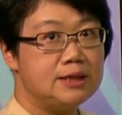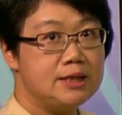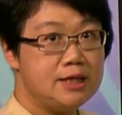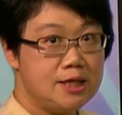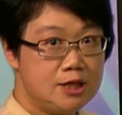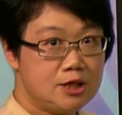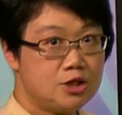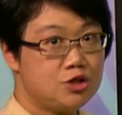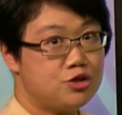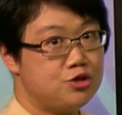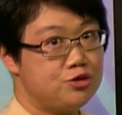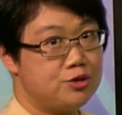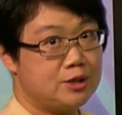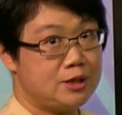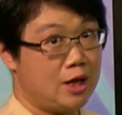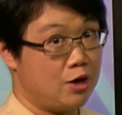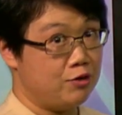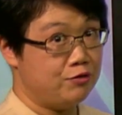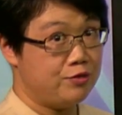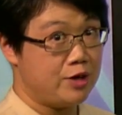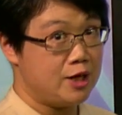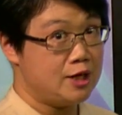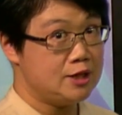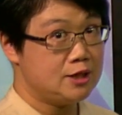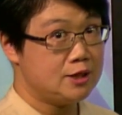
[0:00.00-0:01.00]
east to
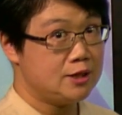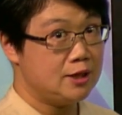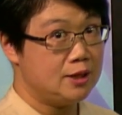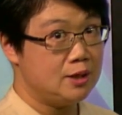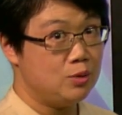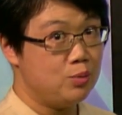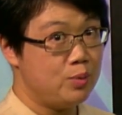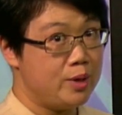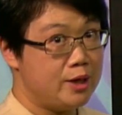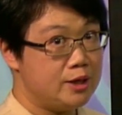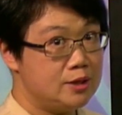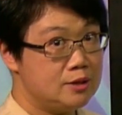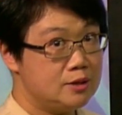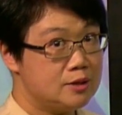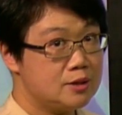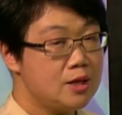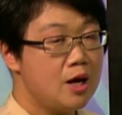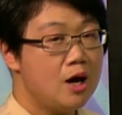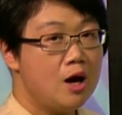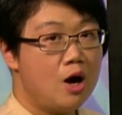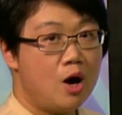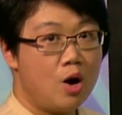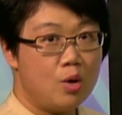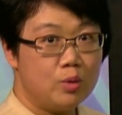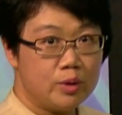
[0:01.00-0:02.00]
southeasterly winds,
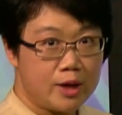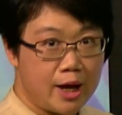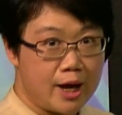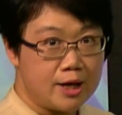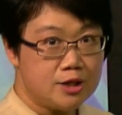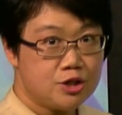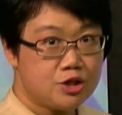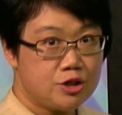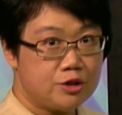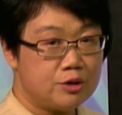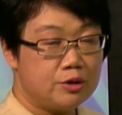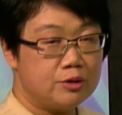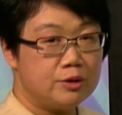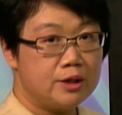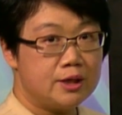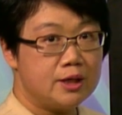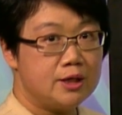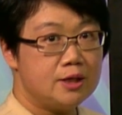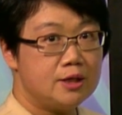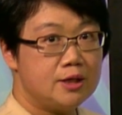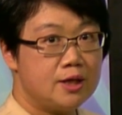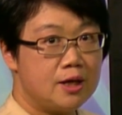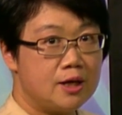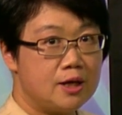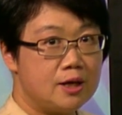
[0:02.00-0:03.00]

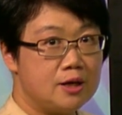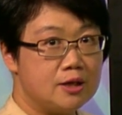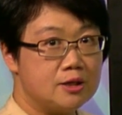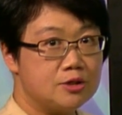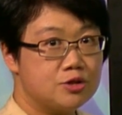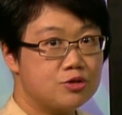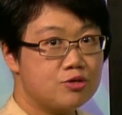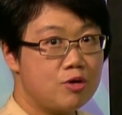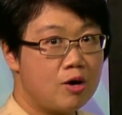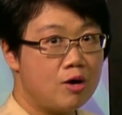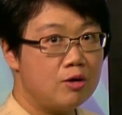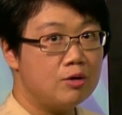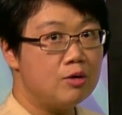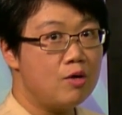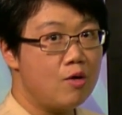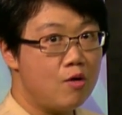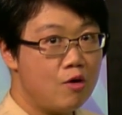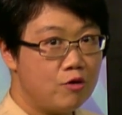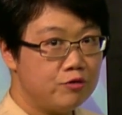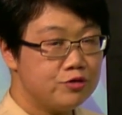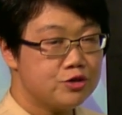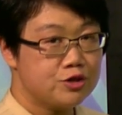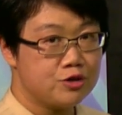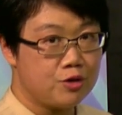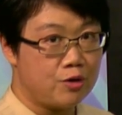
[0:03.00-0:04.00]
occasionally strong
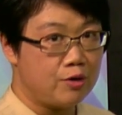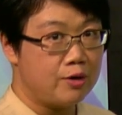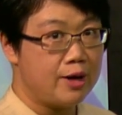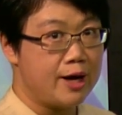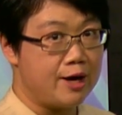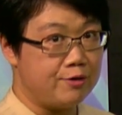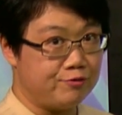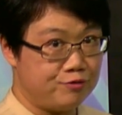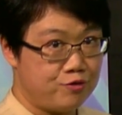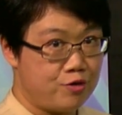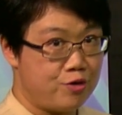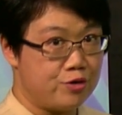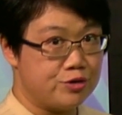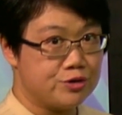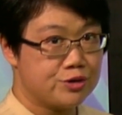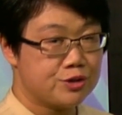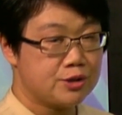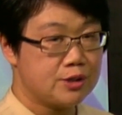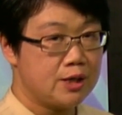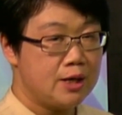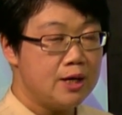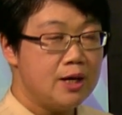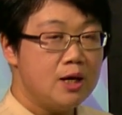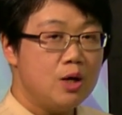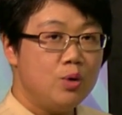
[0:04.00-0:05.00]
offshore at
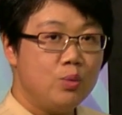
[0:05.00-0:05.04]
first.